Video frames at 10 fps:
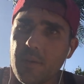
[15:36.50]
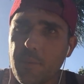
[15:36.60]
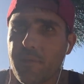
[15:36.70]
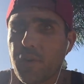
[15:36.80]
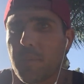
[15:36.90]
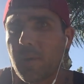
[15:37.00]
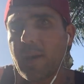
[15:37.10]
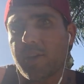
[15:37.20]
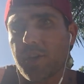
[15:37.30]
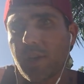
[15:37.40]

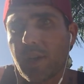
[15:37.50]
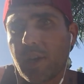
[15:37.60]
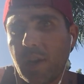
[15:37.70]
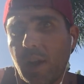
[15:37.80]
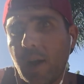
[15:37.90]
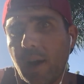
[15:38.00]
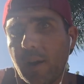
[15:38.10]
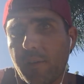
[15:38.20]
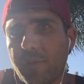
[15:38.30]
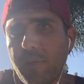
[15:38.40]
reverberation
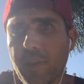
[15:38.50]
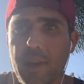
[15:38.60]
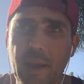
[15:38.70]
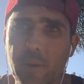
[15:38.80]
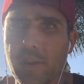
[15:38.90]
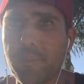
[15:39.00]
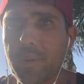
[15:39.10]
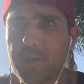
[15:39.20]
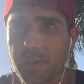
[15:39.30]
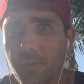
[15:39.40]
of the nail
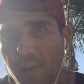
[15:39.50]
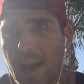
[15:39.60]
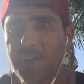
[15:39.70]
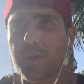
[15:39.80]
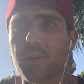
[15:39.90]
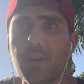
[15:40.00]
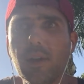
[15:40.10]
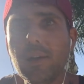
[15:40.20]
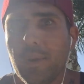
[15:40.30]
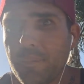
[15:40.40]
clippers and they'll flash you.
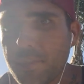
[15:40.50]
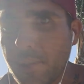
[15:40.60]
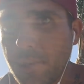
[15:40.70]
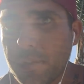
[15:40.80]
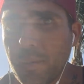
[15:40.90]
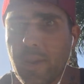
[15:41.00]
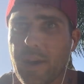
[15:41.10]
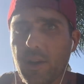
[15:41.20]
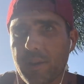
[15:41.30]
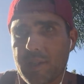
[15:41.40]
So they were doing that all the